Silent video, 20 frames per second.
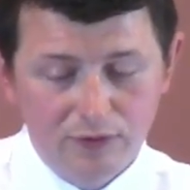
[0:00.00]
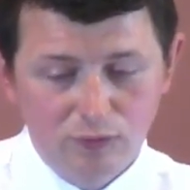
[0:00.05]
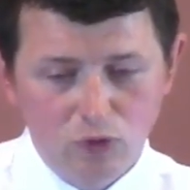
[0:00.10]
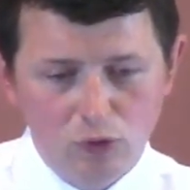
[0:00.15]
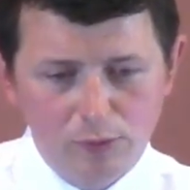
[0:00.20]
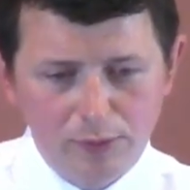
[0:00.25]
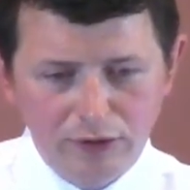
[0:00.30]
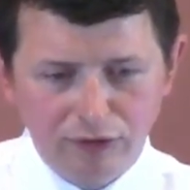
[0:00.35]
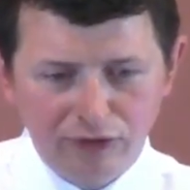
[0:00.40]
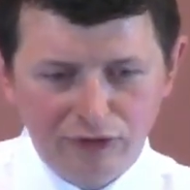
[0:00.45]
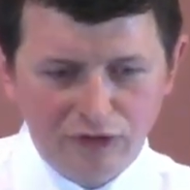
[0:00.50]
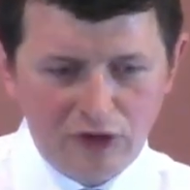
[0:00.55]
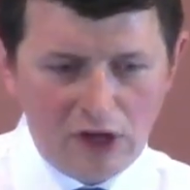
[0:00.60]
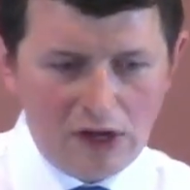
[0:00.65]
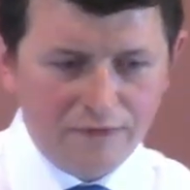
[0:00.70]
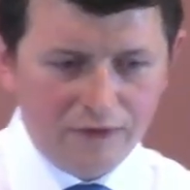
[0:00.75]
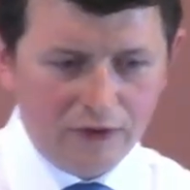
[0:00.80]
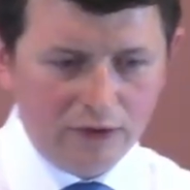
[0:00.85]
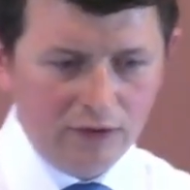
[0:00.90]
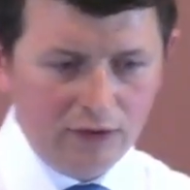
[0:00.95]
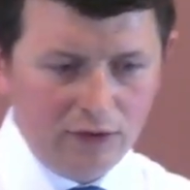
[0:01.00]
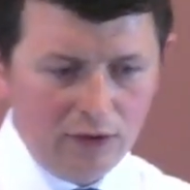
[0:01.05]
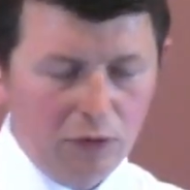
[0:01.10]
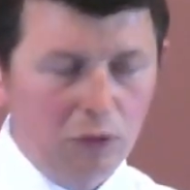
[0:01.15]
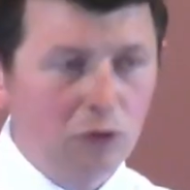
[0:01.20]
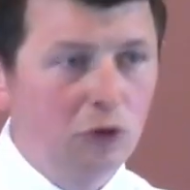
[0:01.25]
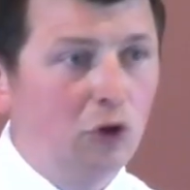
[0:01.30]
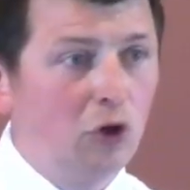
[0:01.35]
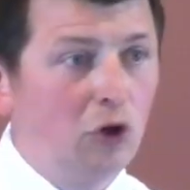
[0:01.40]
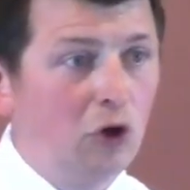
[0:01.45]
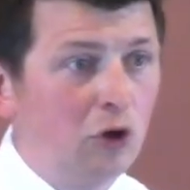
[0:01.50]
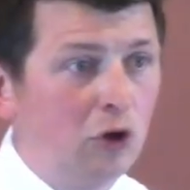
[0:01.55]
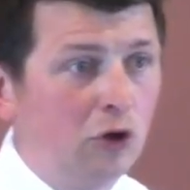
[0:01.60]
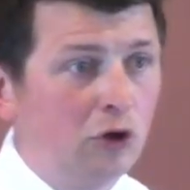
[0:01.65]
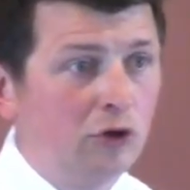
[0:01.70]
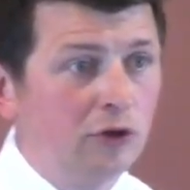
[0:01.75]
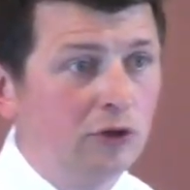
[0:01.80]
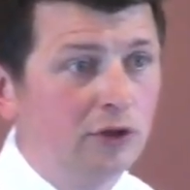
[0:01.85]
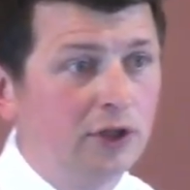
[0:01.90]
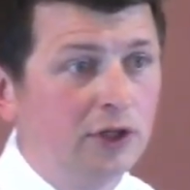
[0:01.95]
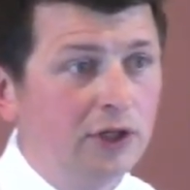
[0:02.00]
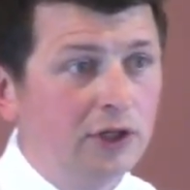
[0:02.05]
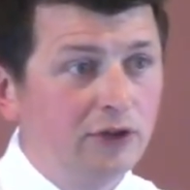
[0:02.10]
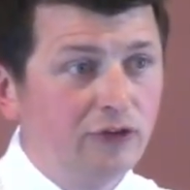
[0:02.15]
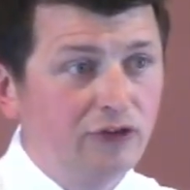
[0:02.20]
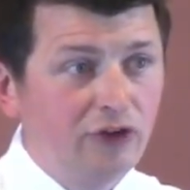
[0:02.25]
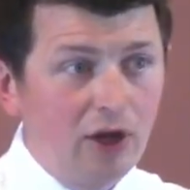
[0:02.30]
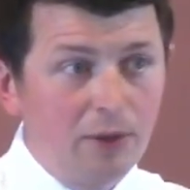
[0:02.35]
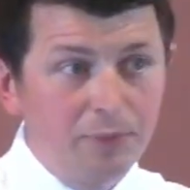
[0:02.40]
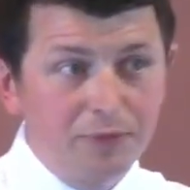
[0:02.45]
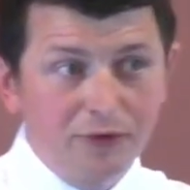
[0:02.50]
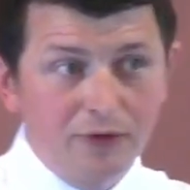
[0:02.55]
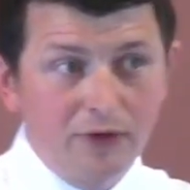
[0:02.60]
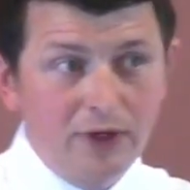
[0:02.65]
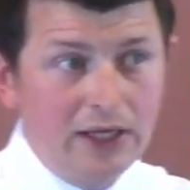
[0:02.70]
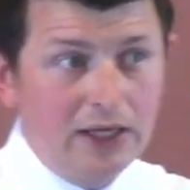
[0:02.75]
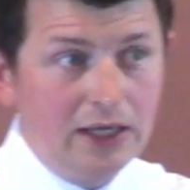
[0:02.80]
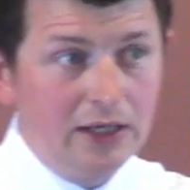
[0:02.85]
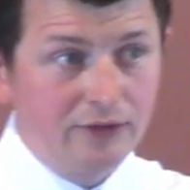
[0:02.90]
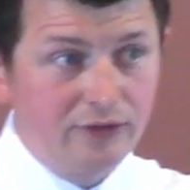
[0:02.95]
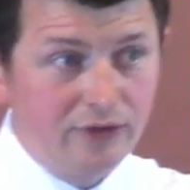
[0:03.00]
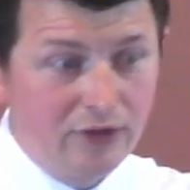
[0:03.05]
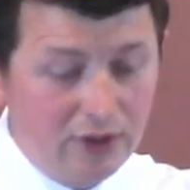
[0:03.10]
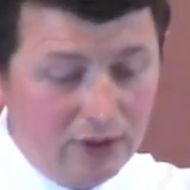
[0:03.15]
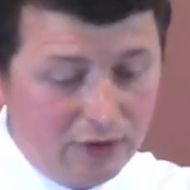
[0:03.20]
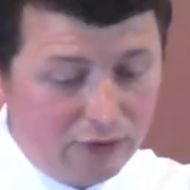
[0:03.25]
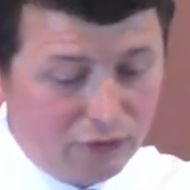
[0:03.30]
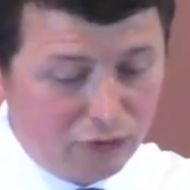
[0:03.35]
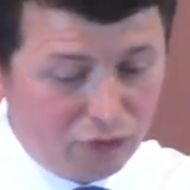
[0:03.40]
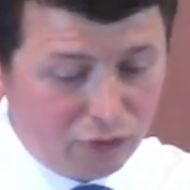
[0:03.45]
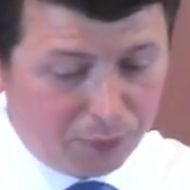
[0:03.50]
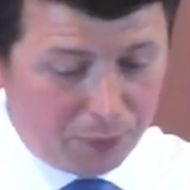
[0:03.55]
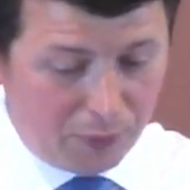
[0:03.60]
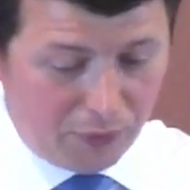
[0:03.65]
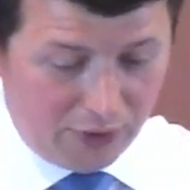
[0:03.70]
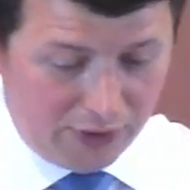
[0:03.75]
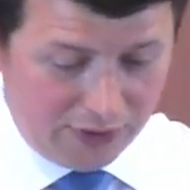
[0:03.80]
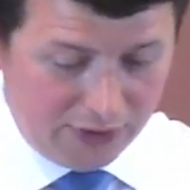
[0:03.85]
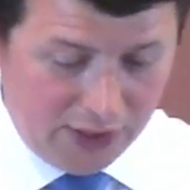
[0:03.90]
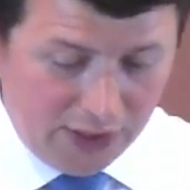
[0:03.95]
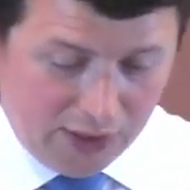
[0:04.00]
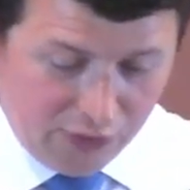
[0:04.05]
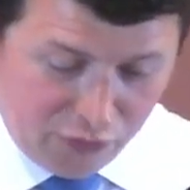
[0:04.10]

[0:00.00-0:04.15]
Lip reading: Romans 7, law, chapter 8, Spirit.